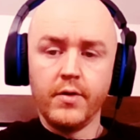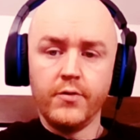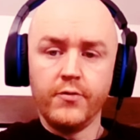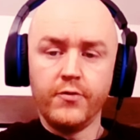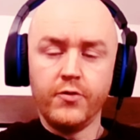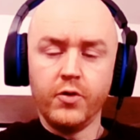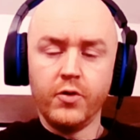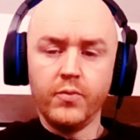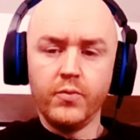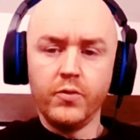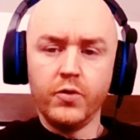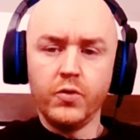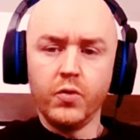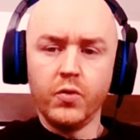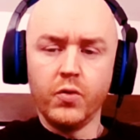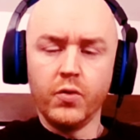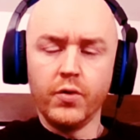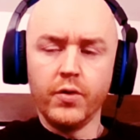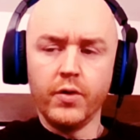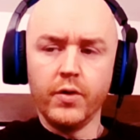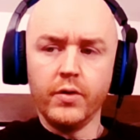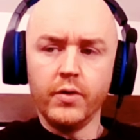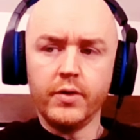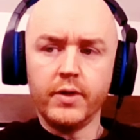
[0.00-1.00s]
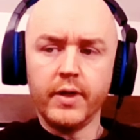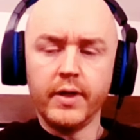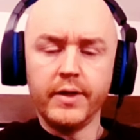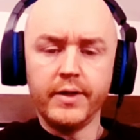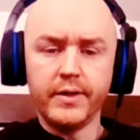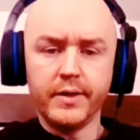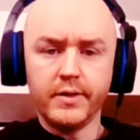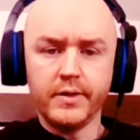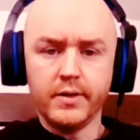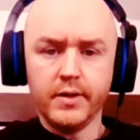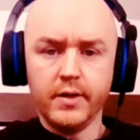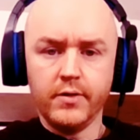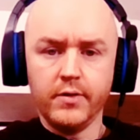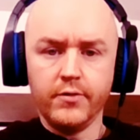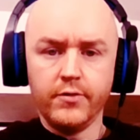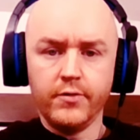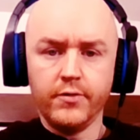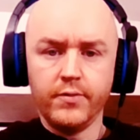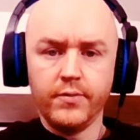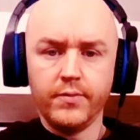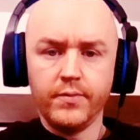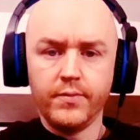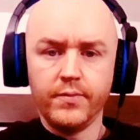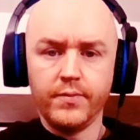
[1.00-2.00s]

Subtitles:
from your authentic self.